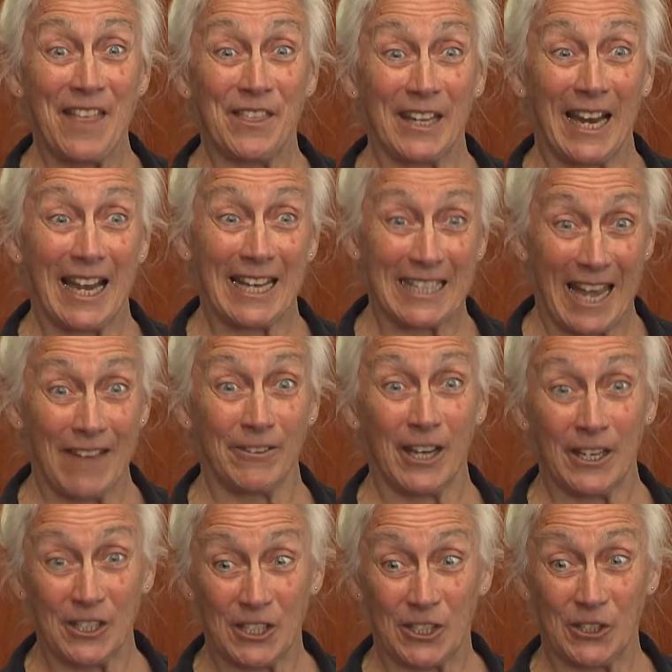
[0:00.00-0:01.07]
than I had ever
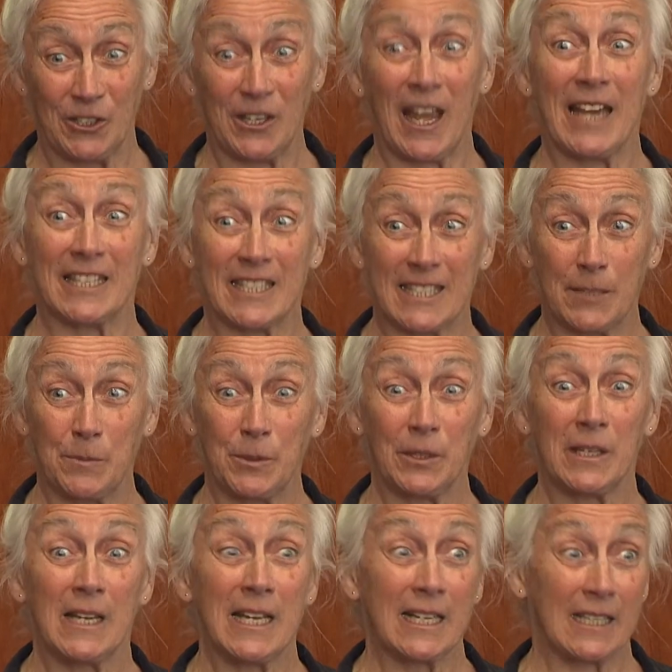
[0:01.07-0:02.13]
understood as a
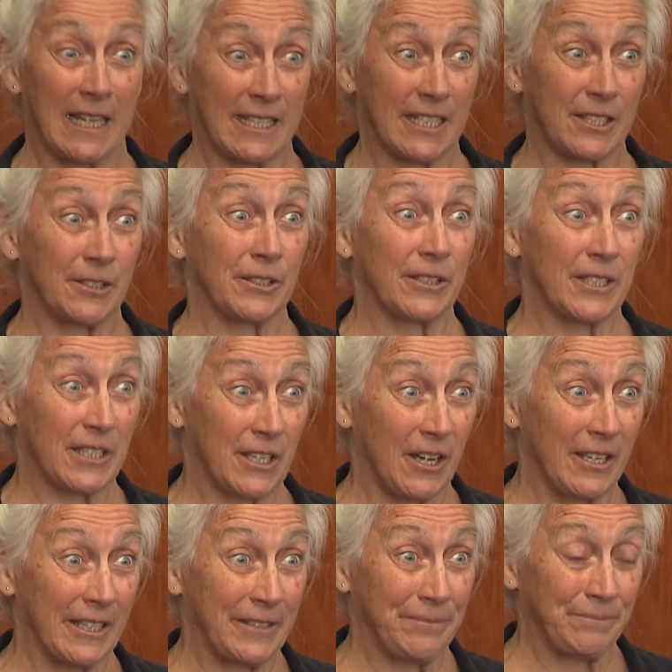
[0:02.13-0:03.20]
simple classical
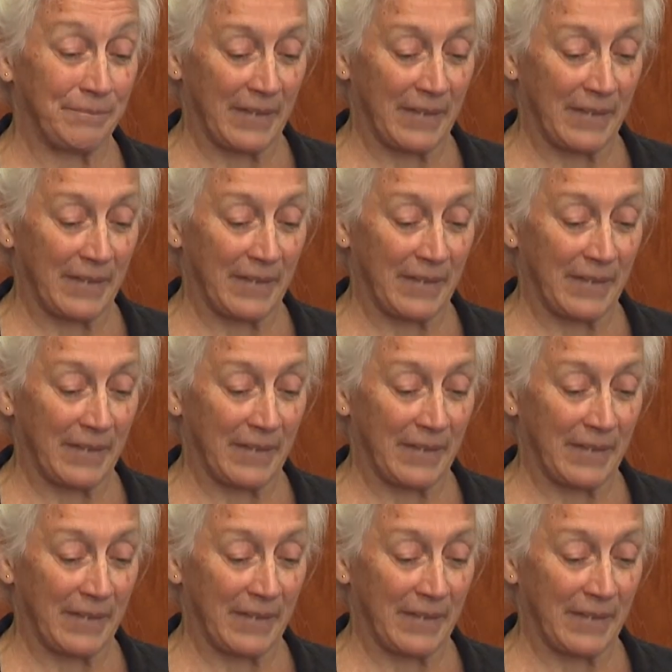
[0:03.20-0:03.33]
scholar.